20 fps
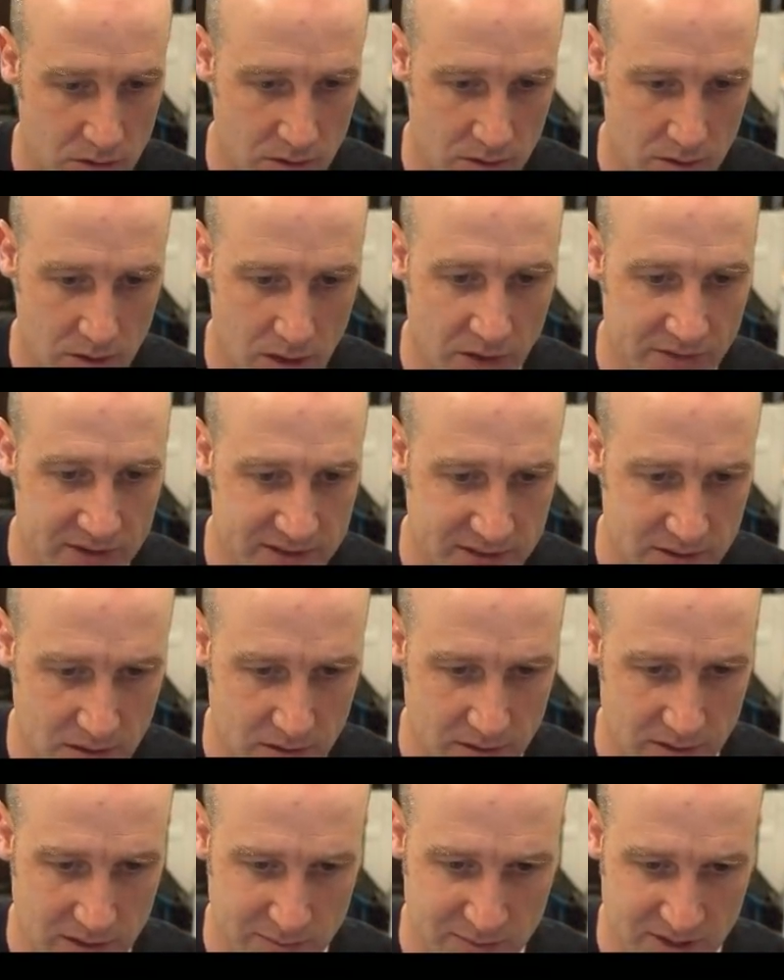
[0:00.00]
Oh, there's,
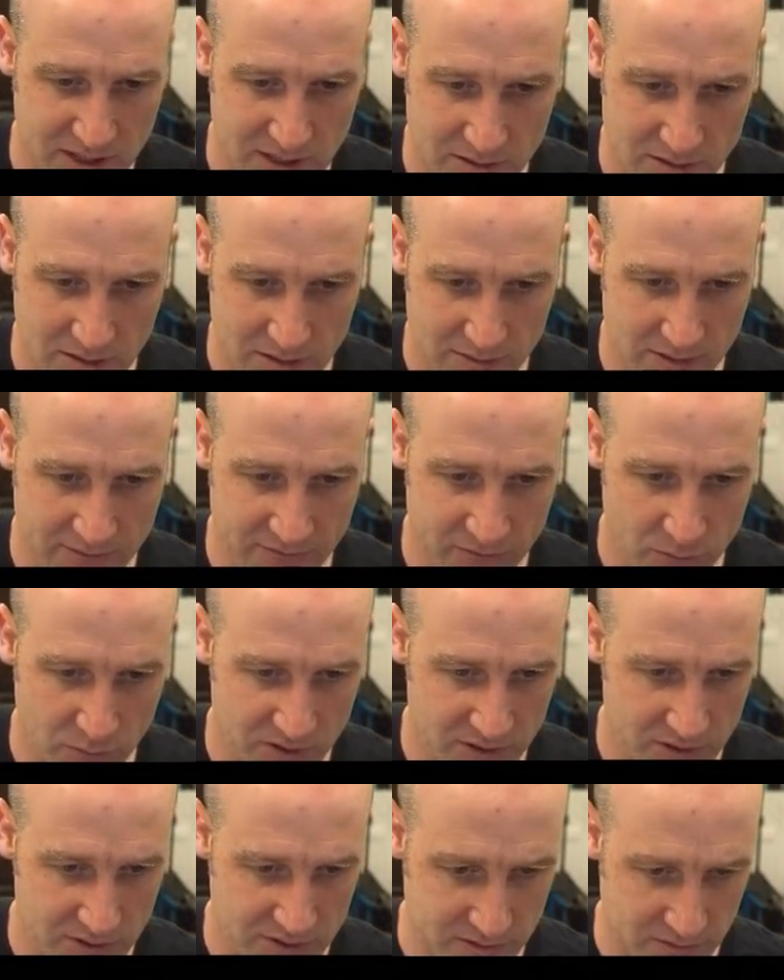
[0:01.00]
let me get the info
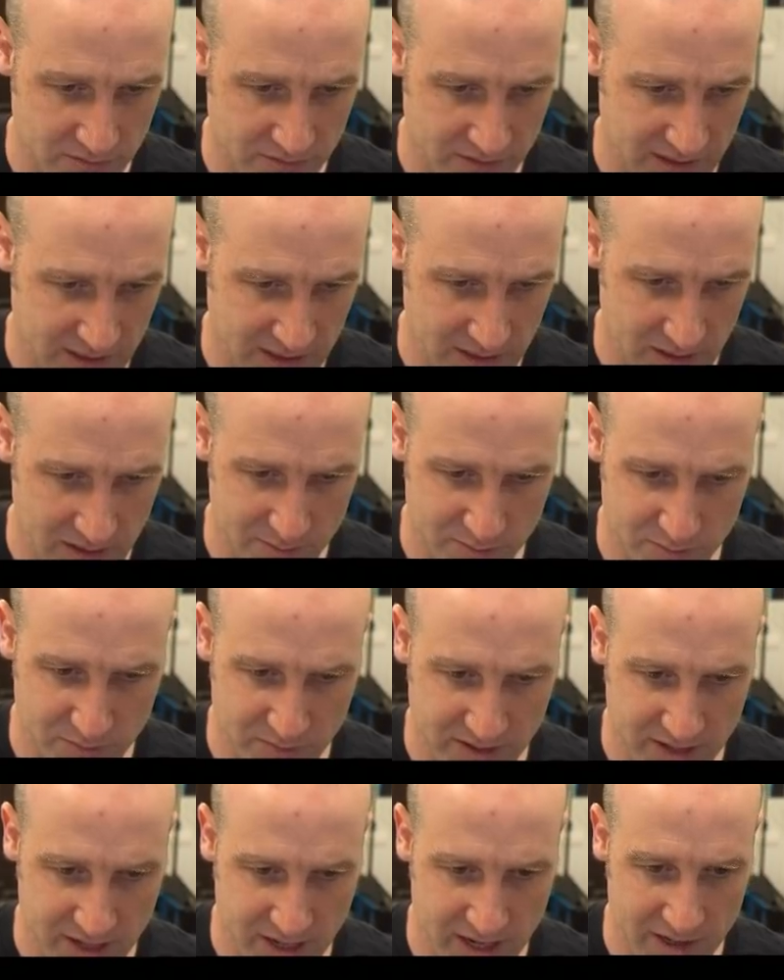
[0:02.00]
windows over here. Let me
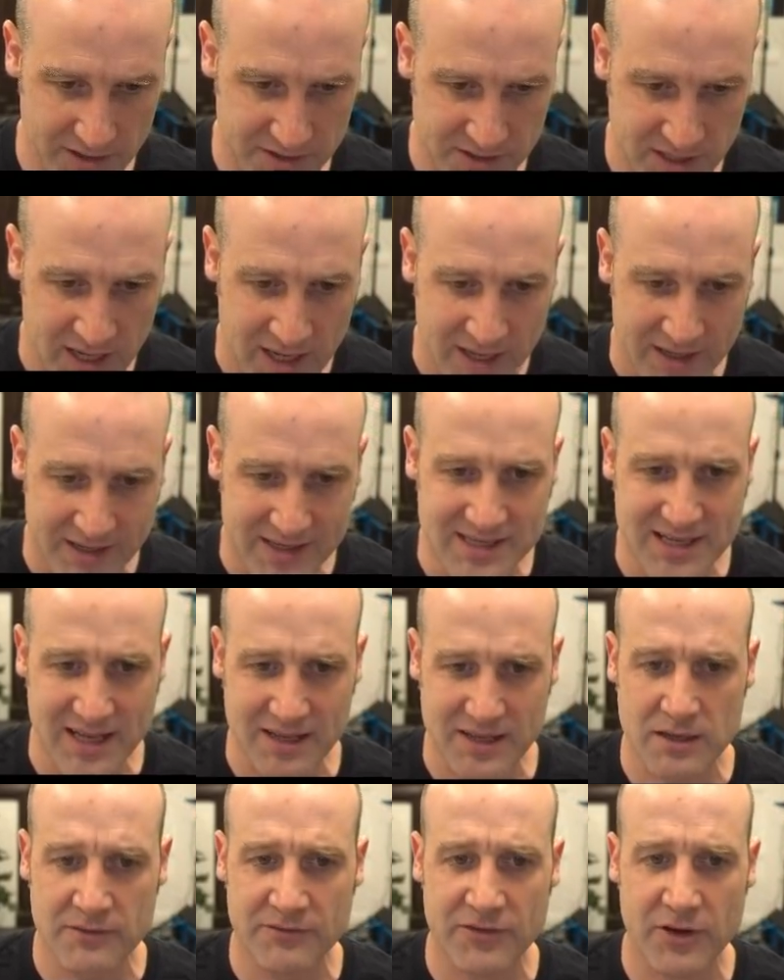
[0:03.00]
bring that out. This is like
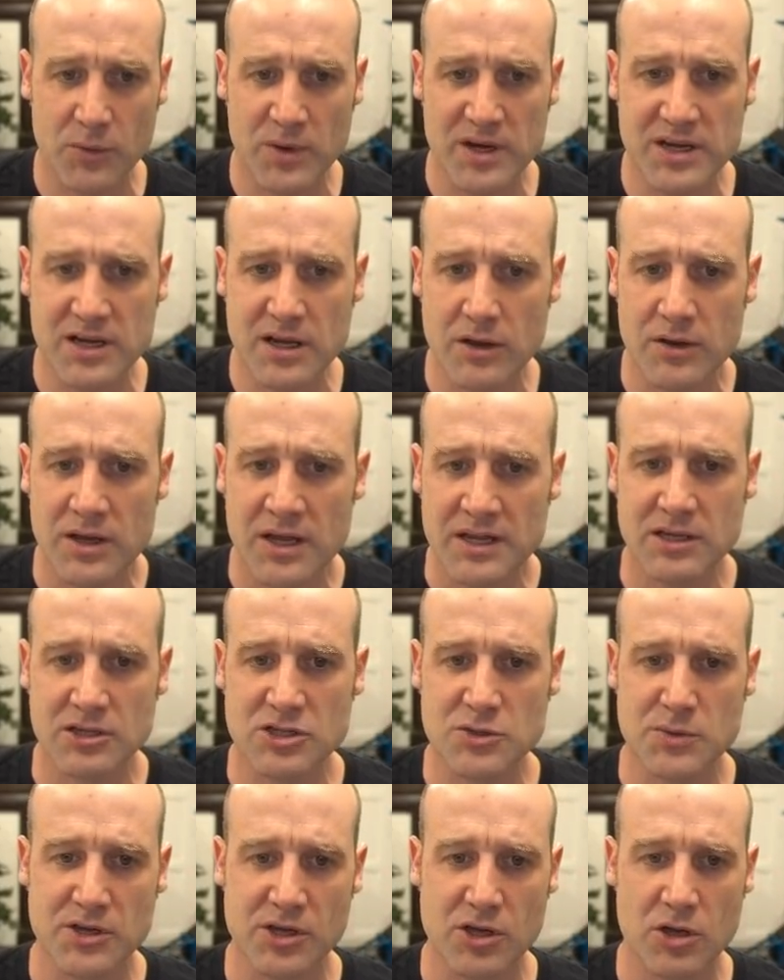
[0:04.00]
the info window, tells
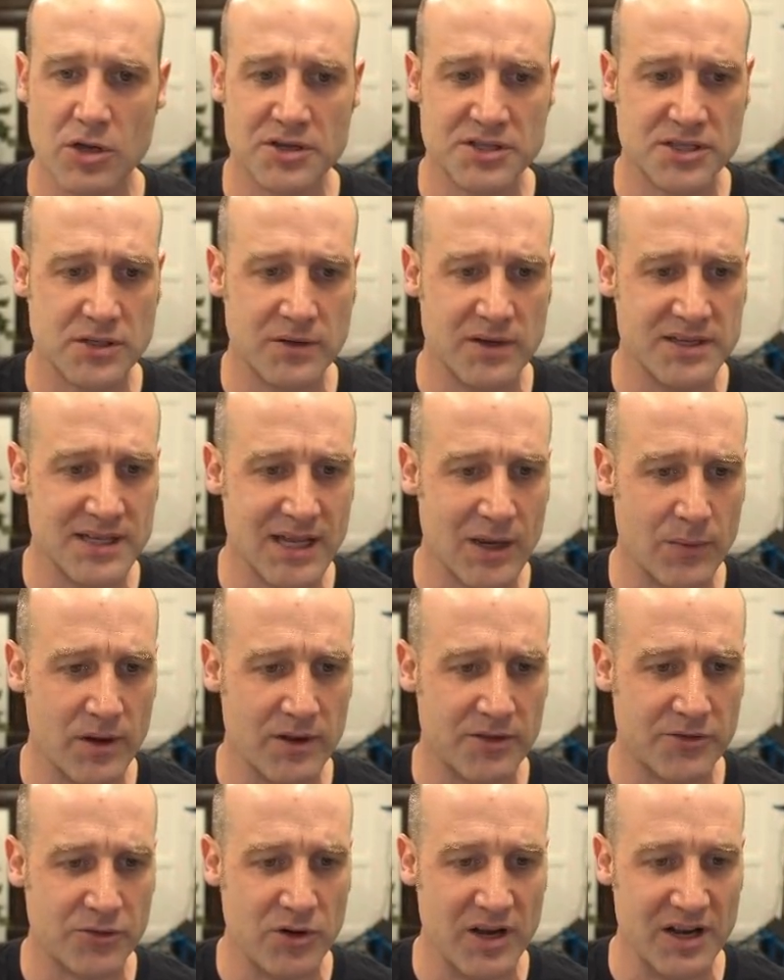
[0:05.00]
you where the cursor is. I
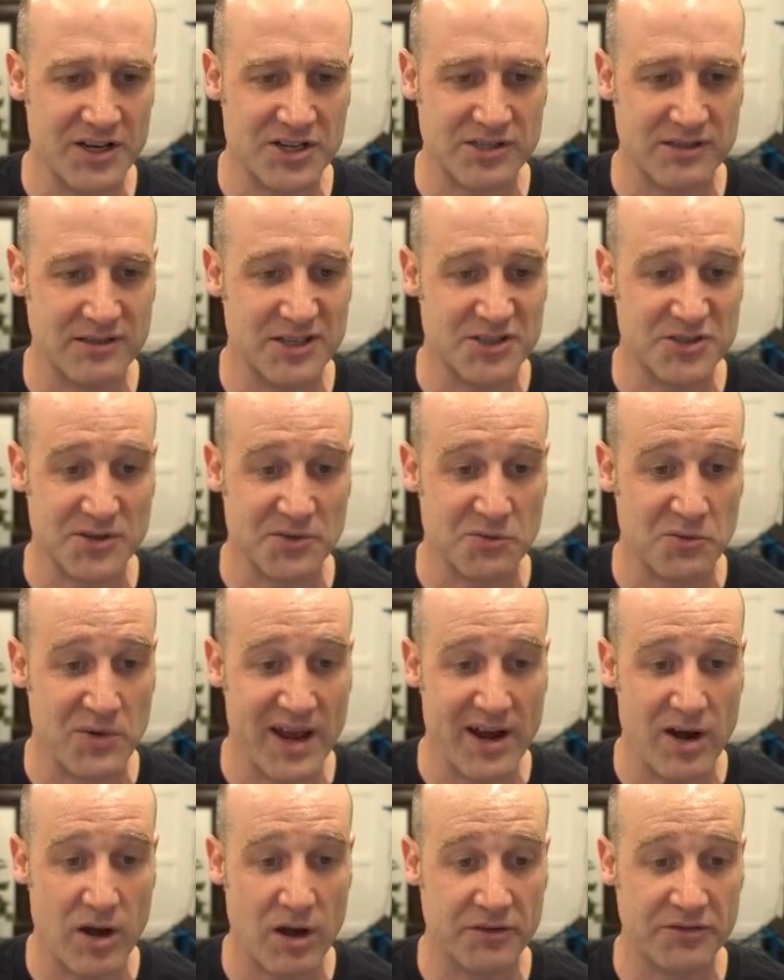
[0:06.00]
went through and I just literally
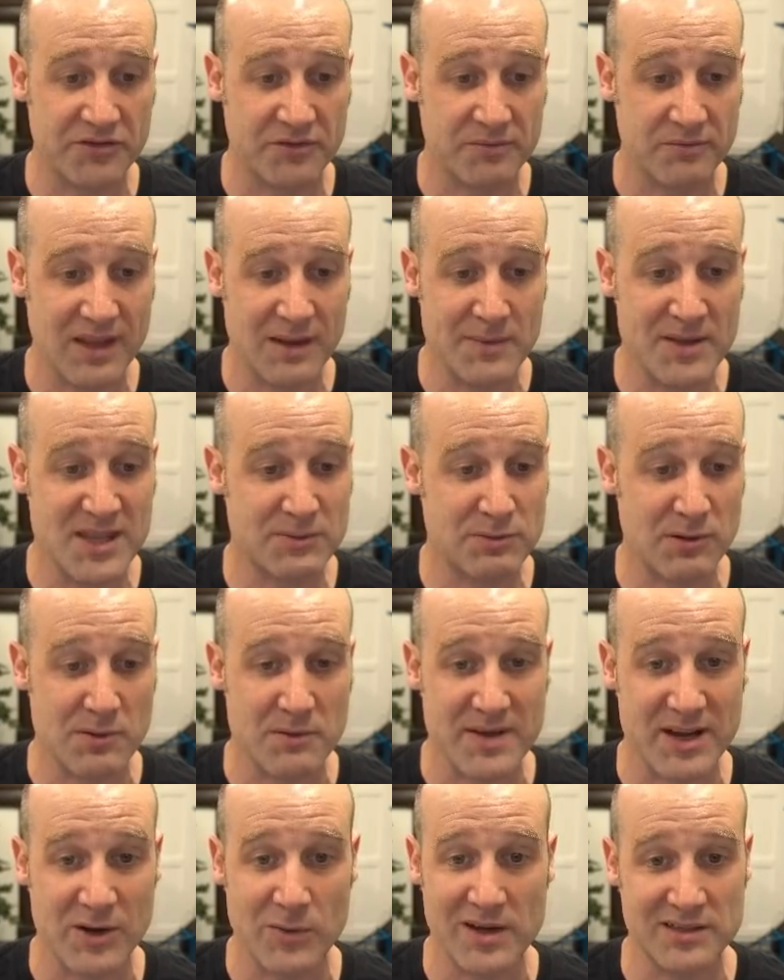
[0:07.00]
read off, I mean, there's probably
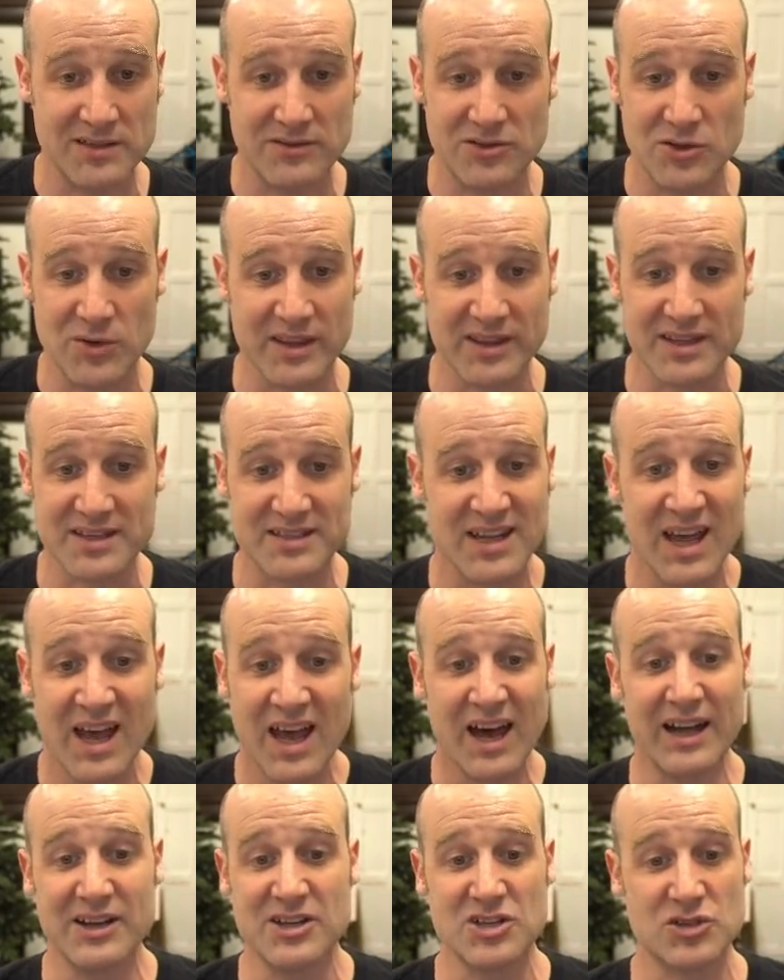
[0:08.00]
better ways of doing this.
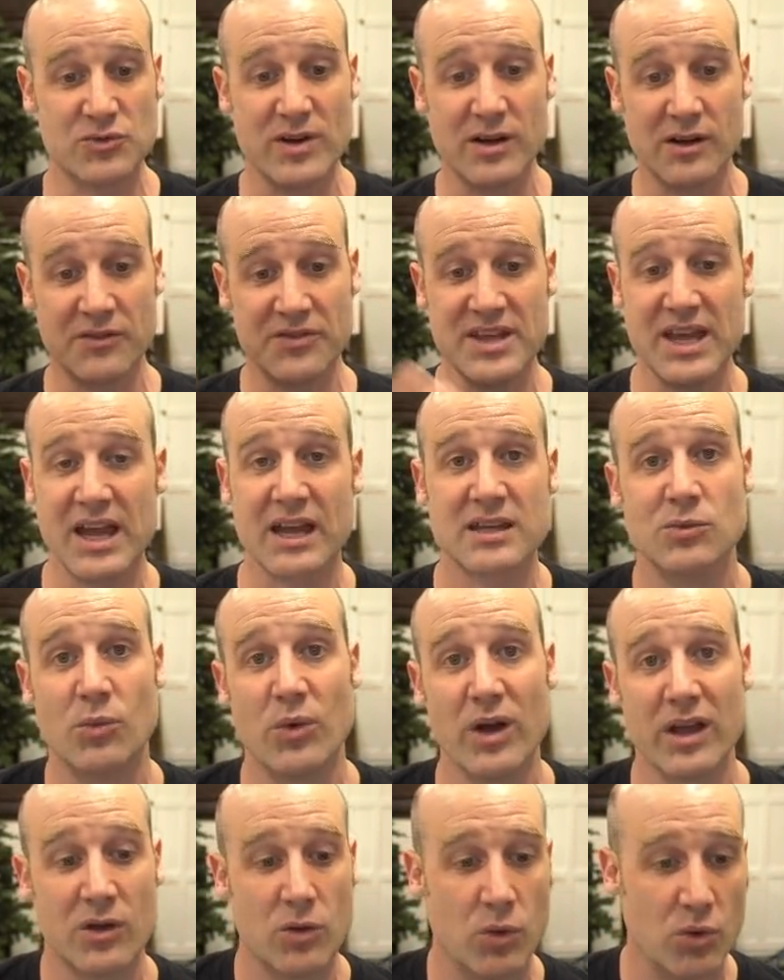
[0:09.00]
I just read off the X and
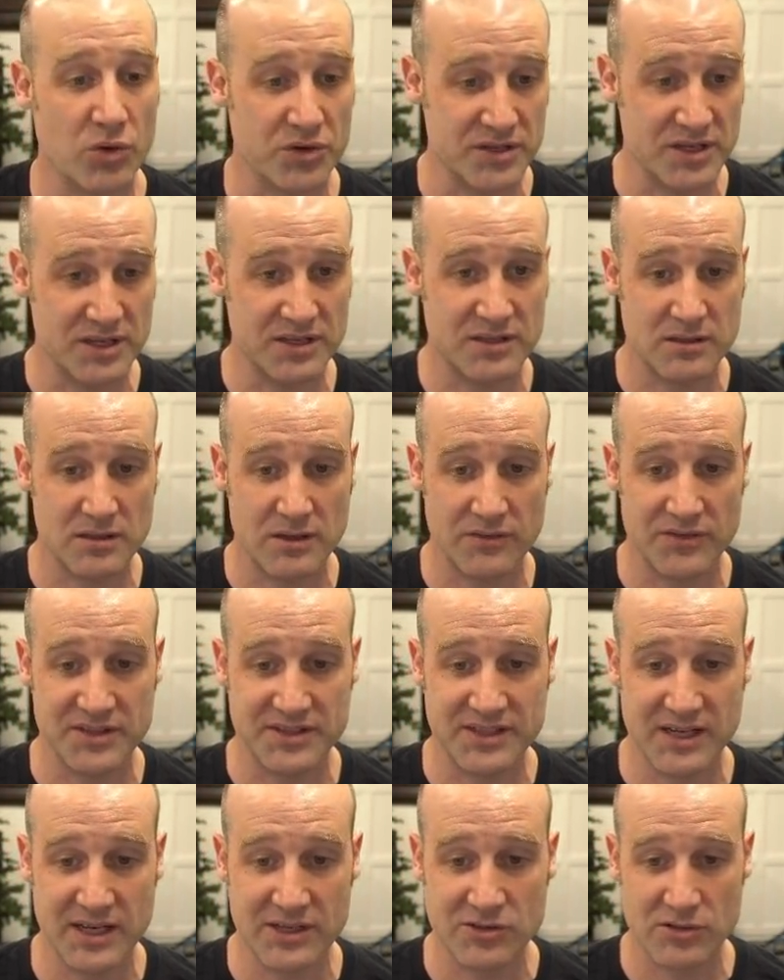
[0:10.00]
Y coordinates of the
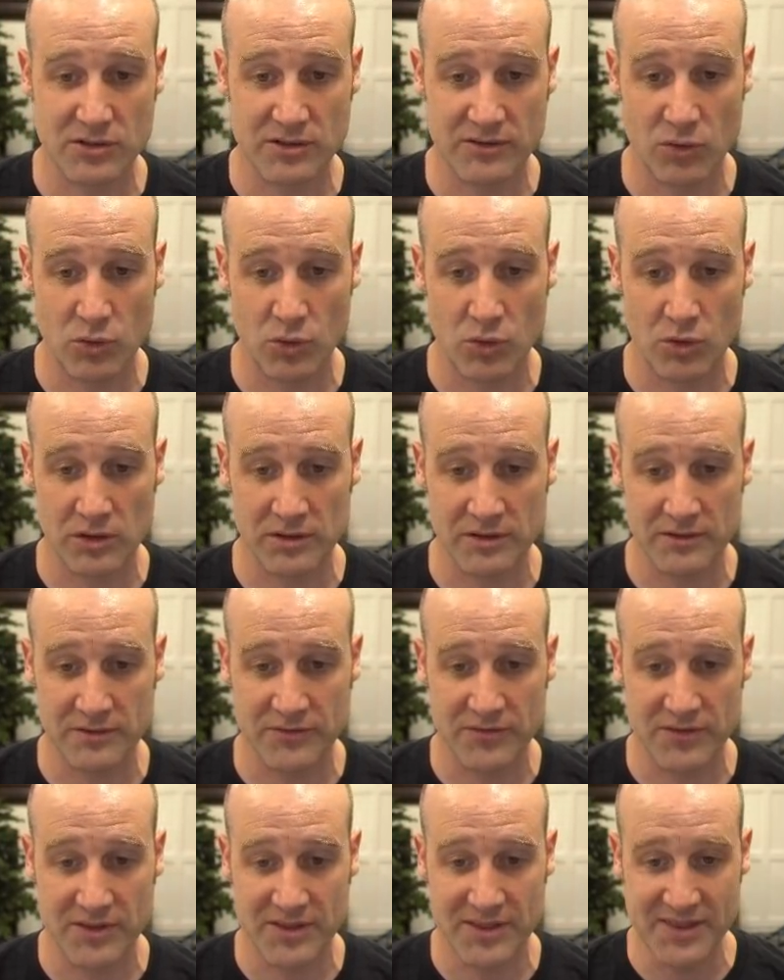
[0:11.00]
center of all of
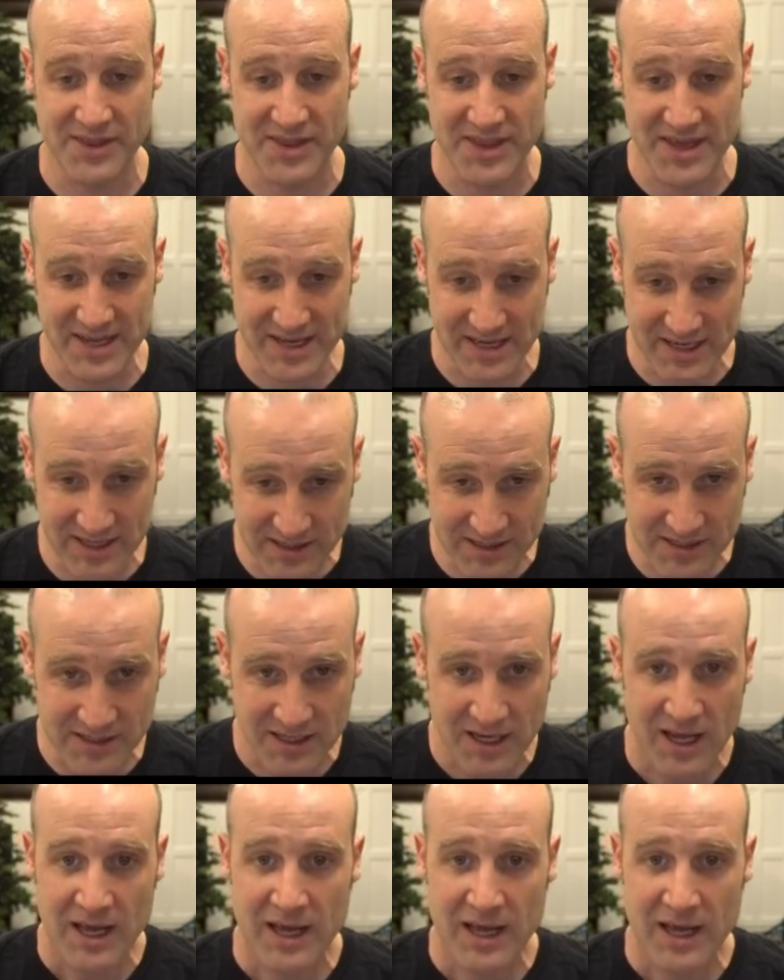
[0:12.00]
these.